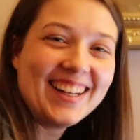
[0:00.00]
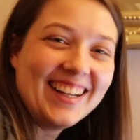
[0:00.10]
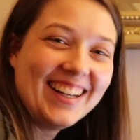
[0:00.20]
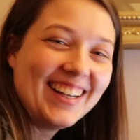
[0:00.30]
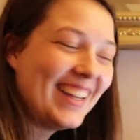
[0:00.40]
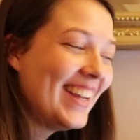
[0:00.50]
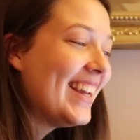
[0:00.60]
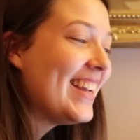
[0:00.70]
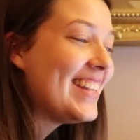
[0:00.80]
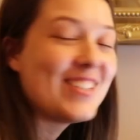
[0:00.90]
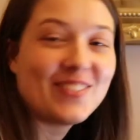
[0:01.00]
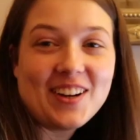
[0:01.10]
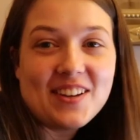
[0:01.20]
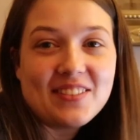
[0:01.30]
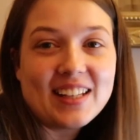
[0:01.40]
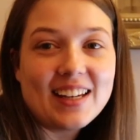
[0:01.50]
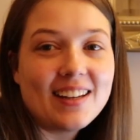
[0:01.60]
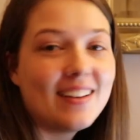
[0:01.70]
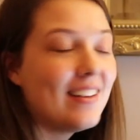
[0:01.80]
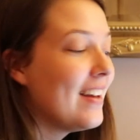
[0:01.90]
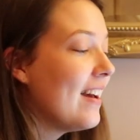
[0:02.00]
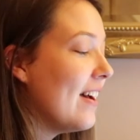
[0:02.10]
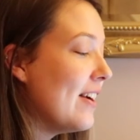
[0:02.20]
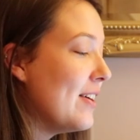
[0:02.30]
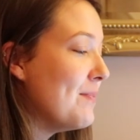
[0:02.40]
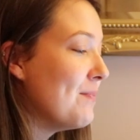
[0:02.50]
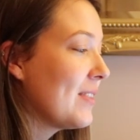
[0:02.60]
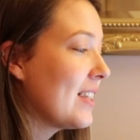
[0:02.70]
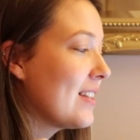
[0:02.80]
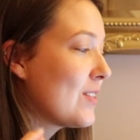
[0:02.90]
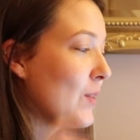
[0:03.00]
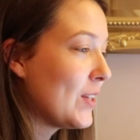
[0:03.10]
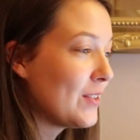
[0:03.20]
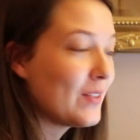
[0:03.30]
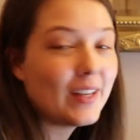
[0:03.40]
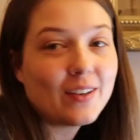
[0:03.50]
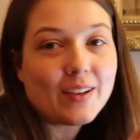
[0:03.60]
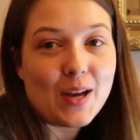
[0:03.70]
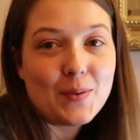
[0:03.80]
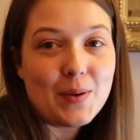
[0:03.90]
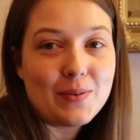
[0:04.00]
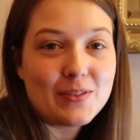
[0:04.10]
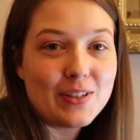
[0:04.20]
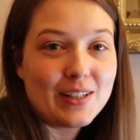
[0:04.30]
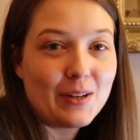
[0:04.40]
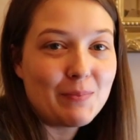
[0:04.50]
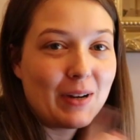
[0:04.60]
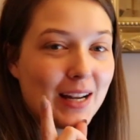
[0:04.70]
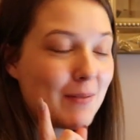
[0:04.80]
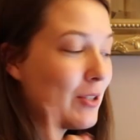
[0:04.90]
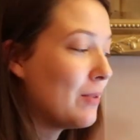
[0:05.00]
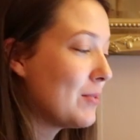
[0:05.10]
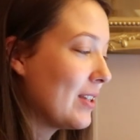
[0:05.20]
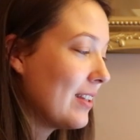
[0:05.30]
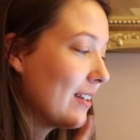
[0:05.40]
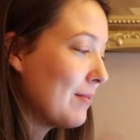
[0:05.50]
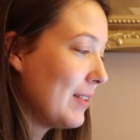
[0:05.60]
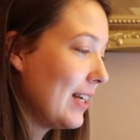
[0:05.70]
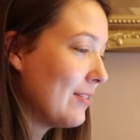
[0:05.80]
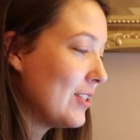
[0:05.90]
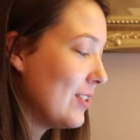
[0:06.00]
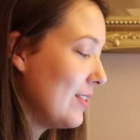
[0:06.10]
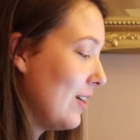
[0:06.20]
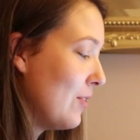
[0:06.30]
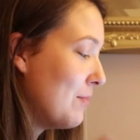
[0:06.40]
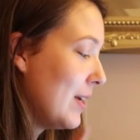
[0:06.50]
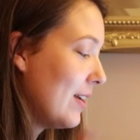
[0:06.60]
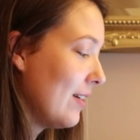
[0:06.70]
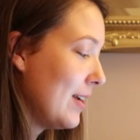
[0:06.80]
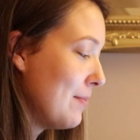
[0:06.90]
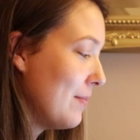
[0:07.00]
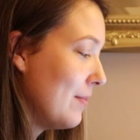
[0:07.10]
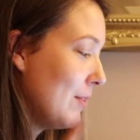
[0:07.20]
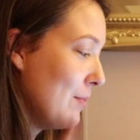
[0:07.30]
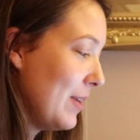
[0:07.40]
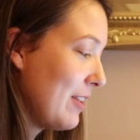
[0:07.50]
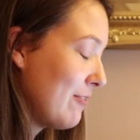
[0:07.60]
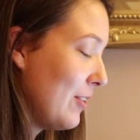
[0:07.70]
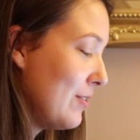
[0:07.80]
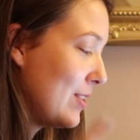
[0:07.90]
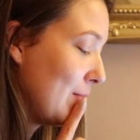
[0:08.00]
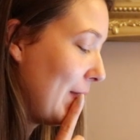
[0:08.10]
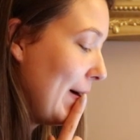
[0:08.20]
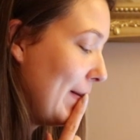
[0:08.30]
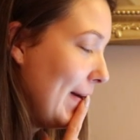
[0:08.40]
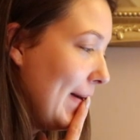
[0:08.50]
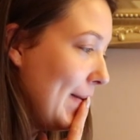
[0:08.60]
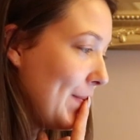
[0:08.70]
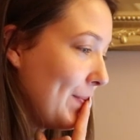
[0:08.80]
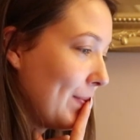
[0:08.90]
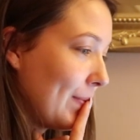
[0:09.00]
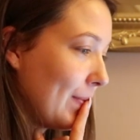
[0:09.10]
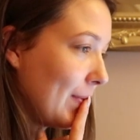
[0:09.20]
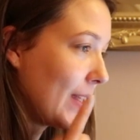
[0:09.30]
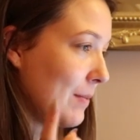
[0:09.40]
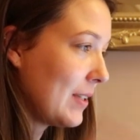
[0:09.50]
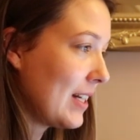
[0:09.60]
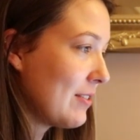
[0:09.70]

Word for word: Oh. He's right over there, so I don't think I'll get away with doing that on my laptop, so I think I'm going to have to do that on my phone as well. But